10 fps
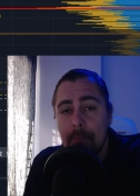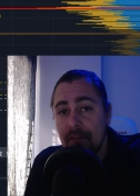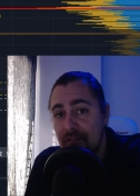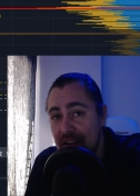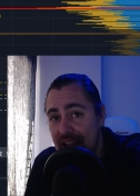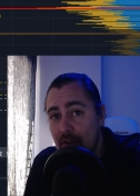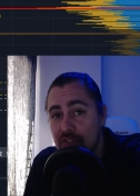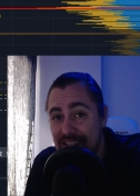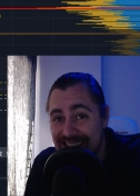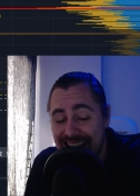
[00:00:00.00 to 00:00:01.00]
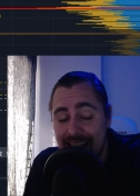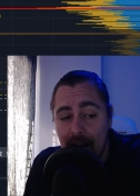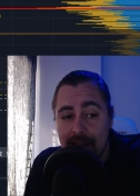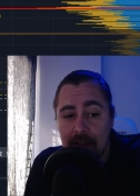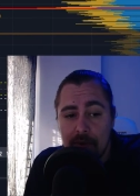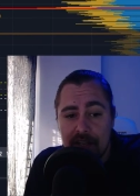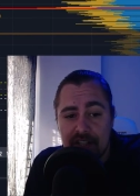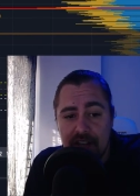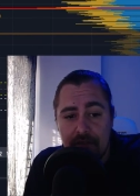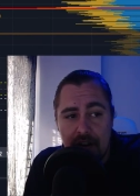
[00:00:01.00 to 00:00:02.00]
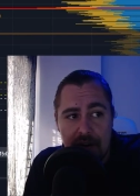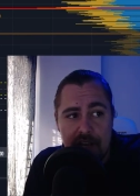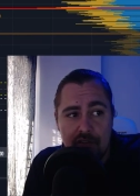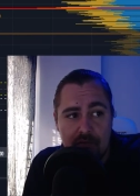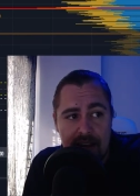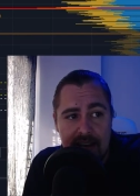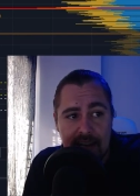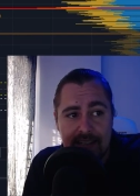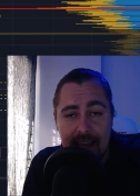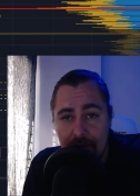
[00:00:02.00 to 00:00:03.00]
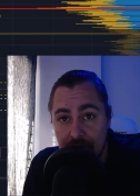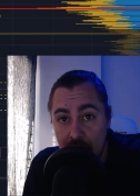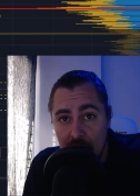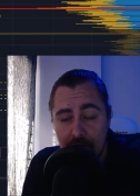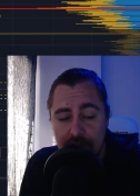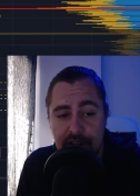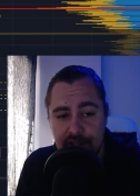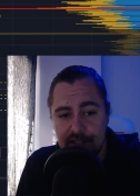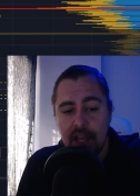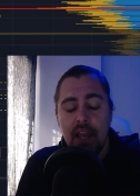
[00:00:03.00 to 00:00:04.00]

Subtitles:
But for now, today, I think we're going to see a very green day for a lot of reasons.